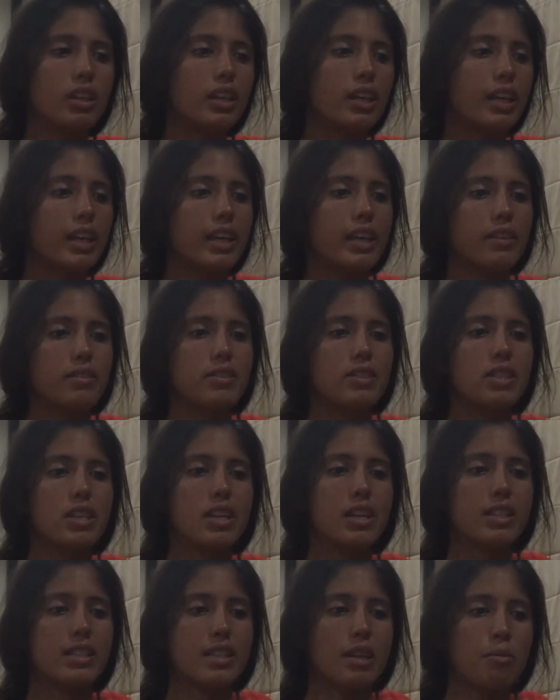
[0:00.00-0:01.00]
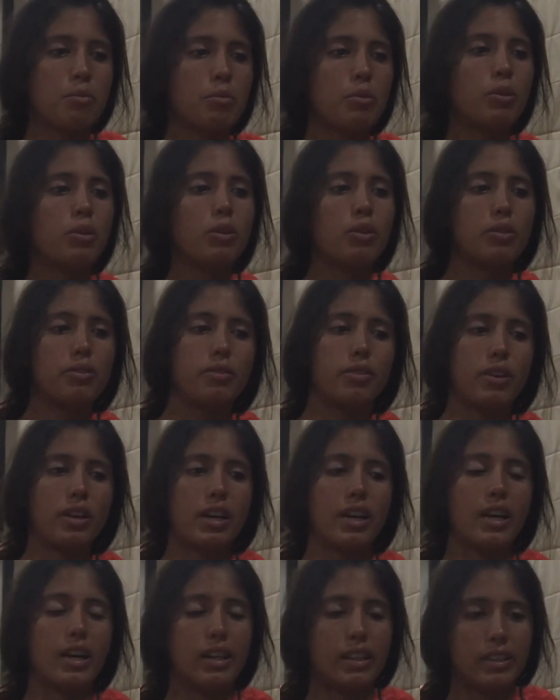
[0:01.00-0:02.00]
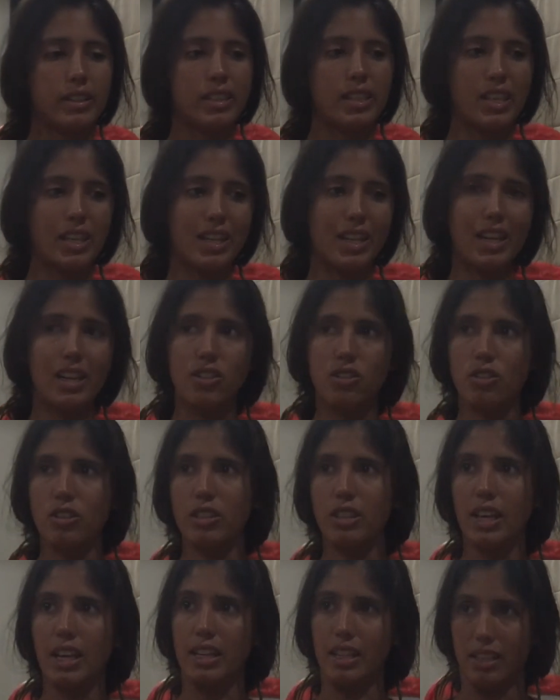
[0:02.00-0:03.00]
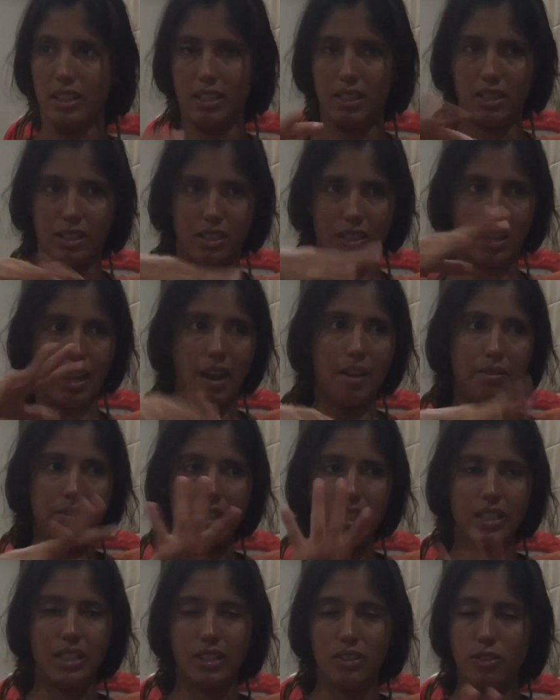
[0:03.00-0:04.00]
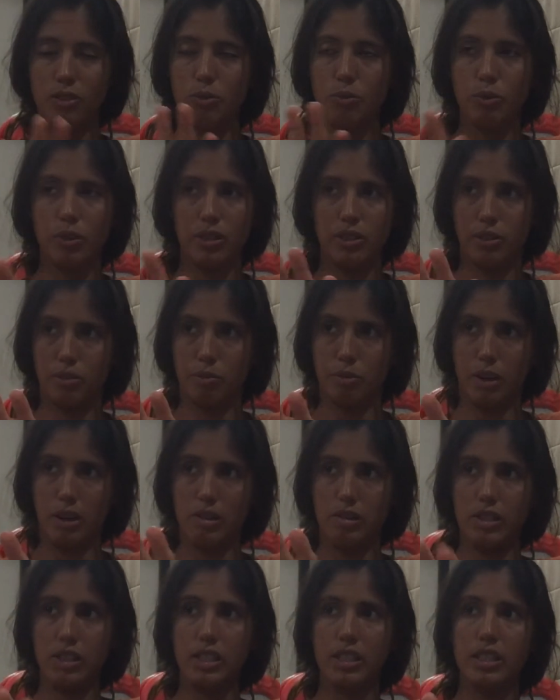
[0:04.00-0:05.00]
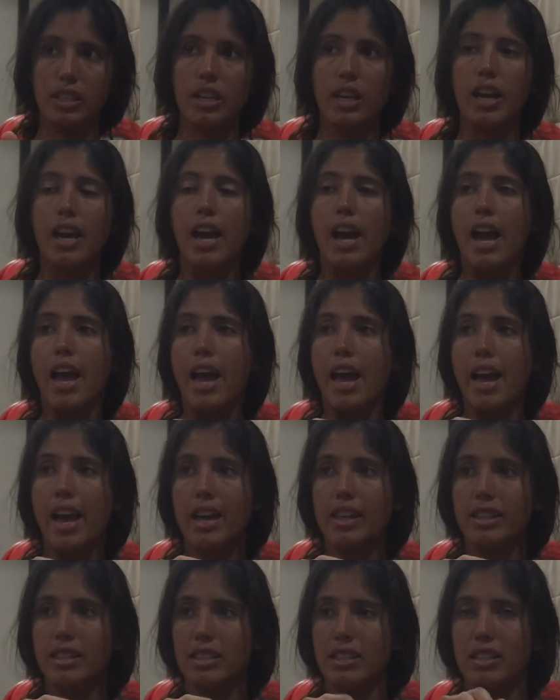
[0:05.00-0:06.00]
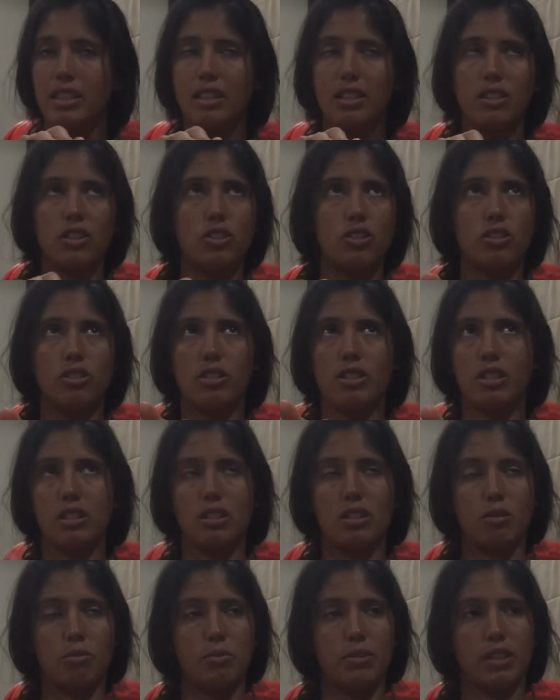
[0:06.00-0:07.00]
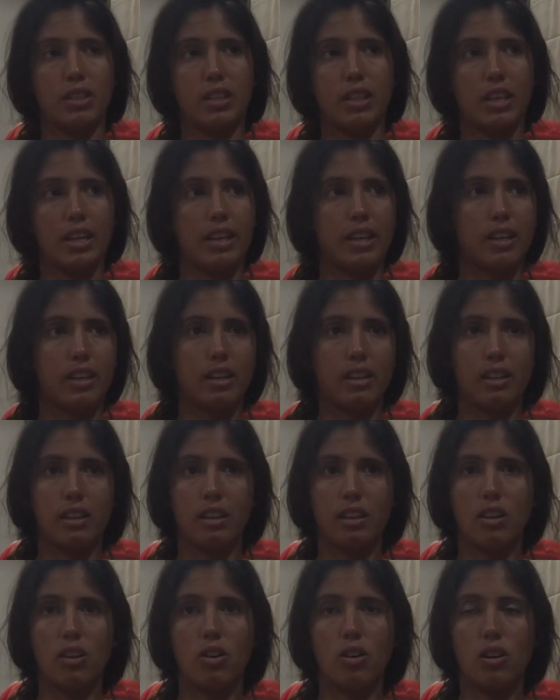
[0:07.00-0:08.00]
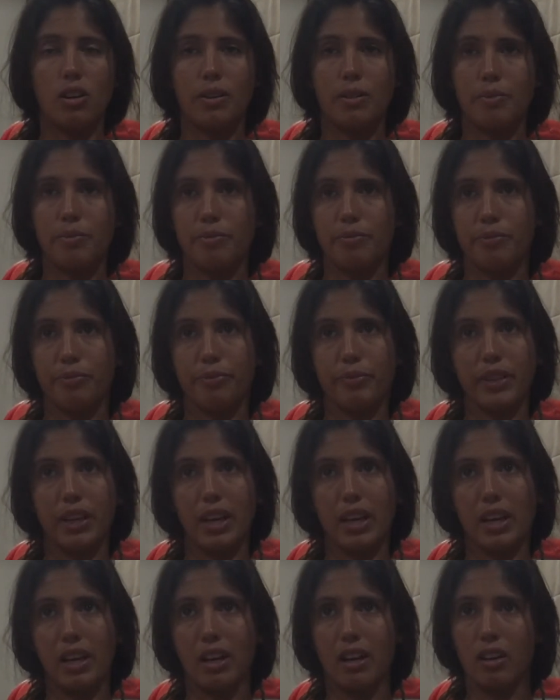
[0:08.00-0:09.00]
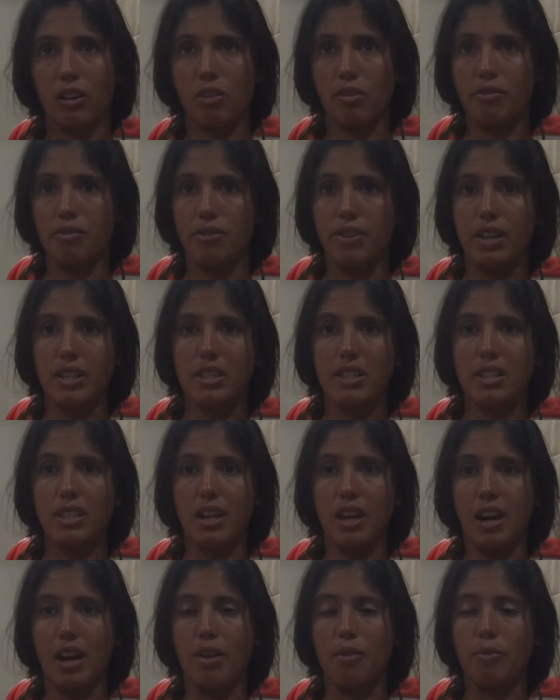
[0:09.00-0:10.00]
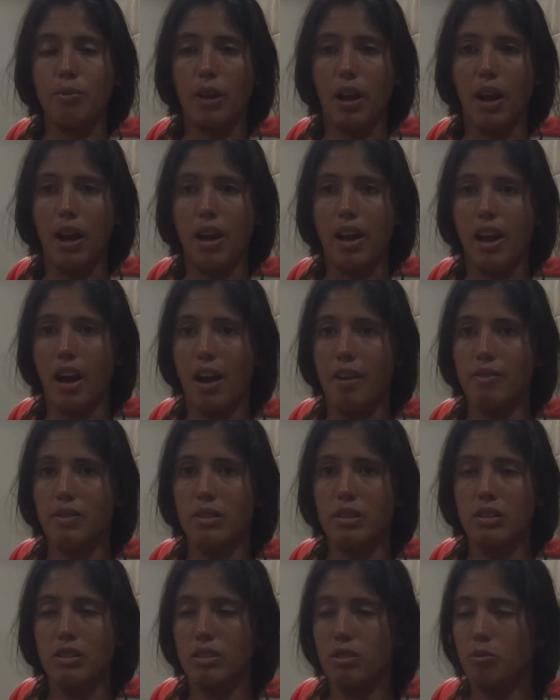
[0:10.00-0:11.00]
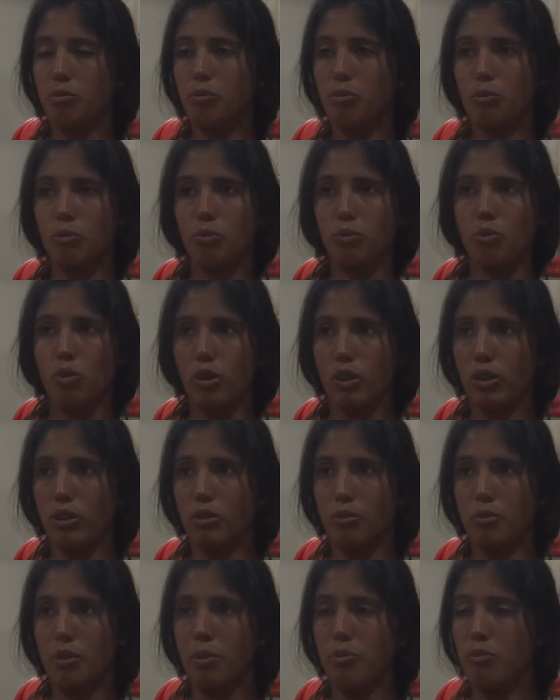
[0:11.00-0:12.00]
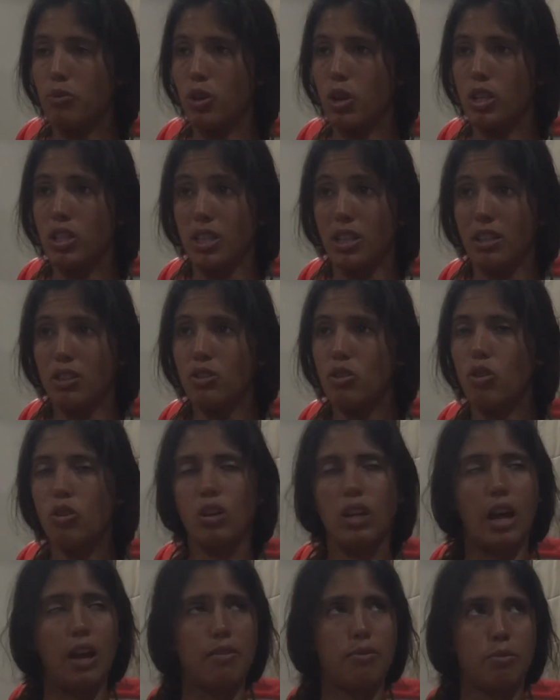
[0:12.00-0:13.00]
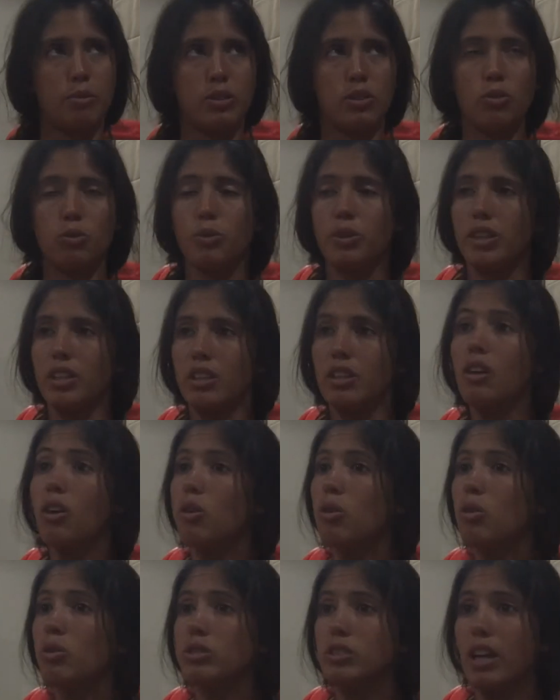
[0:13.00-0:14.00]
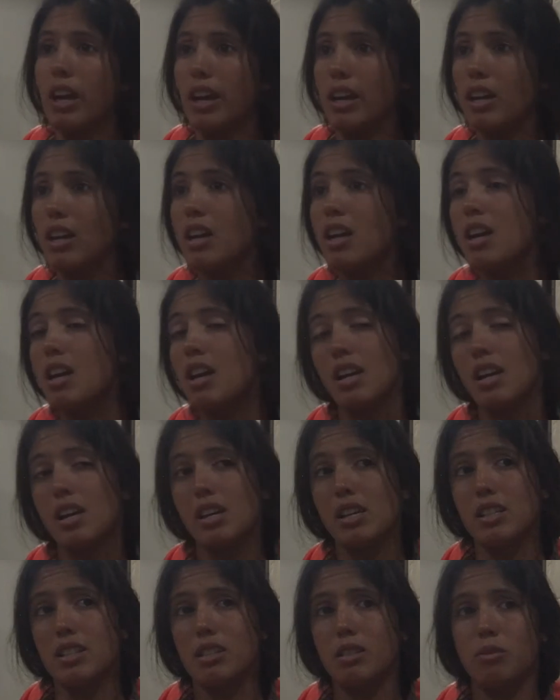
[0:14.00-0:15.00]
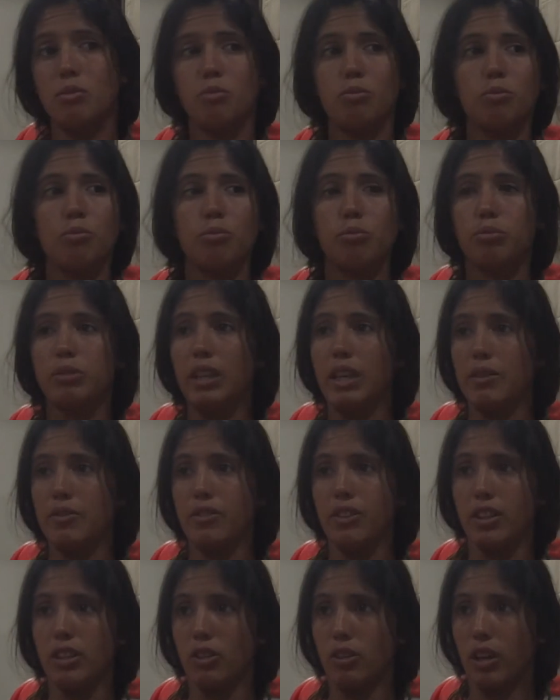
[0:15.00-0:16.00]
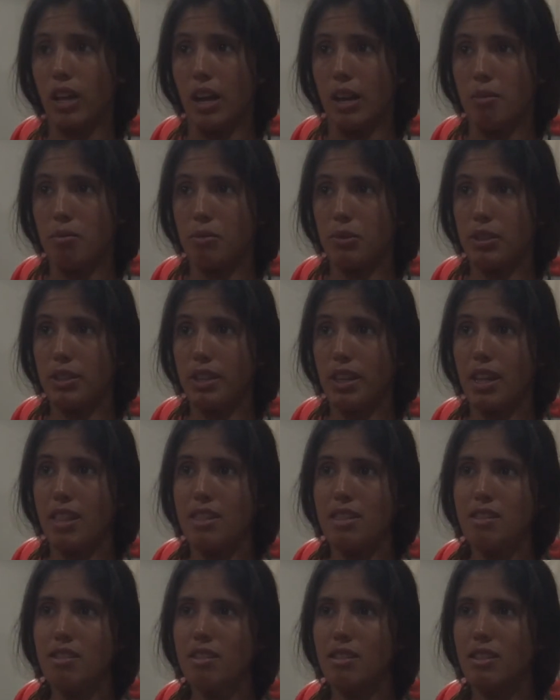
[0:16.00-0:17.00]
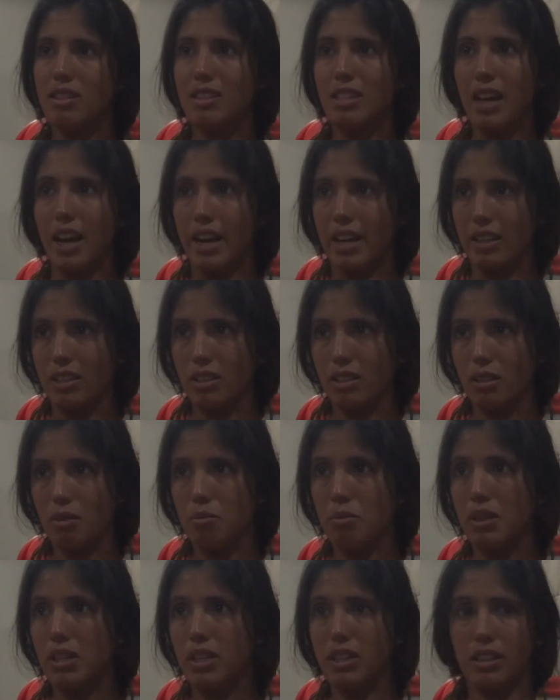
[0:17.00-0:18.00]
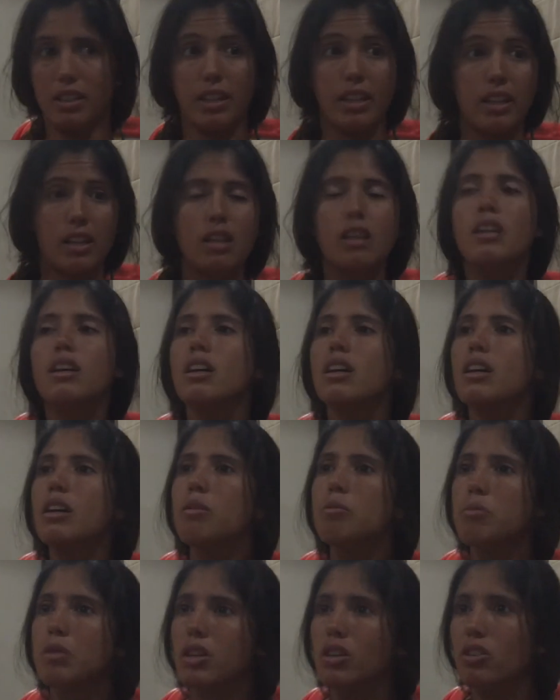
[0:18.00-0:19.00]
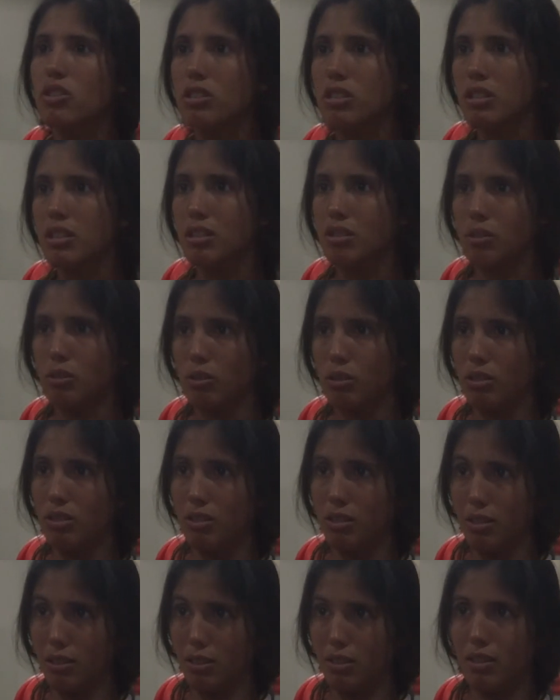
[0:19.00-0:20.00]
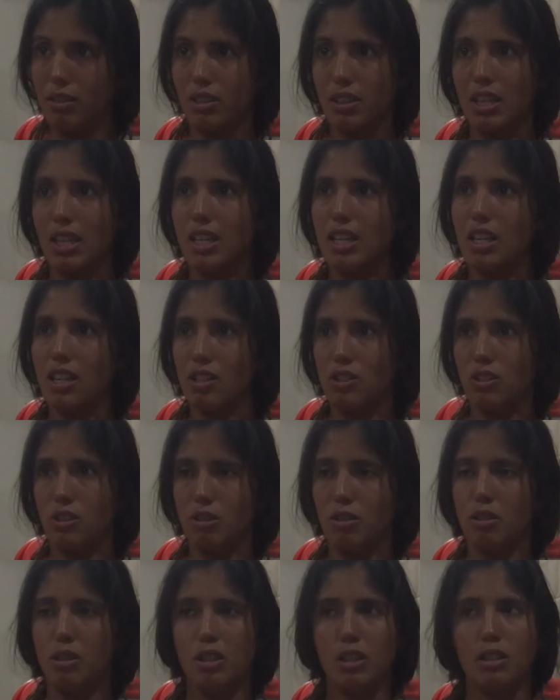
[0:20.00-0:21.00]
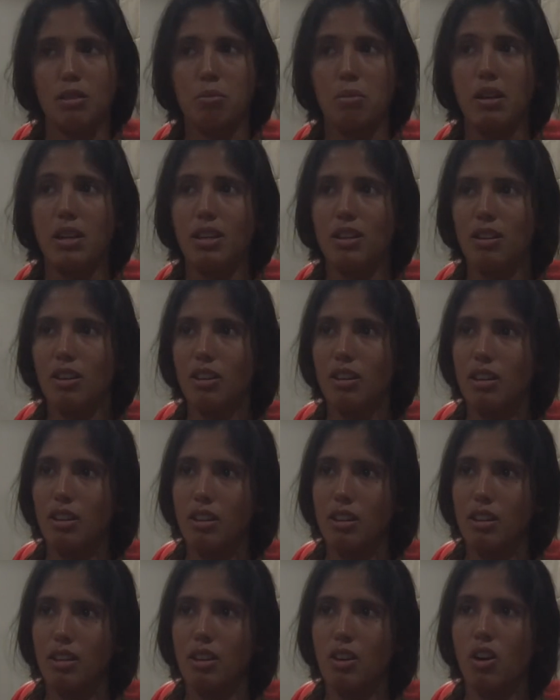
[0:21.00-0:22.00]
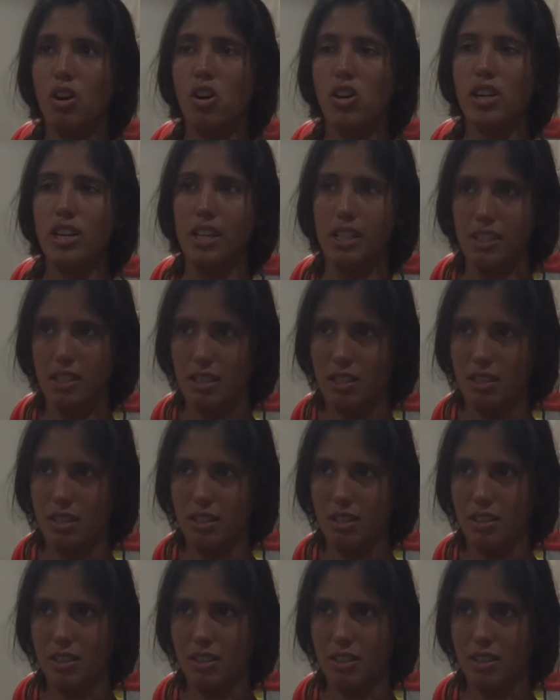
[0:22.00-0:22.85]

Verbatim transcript: it gives the example of a teenager that is having dinner with the parents, and the teenager says something like, "Oh, um, I gotta confess that I I haven't worked on my project. All I've been doing the whole day is play video games." And then the dad immediately, because the teenager is being honest